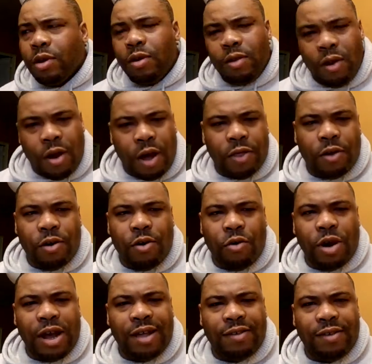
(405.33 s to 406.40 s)
Now they're
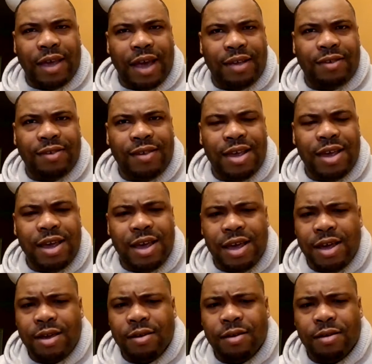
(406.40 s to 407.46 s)
known as SCE.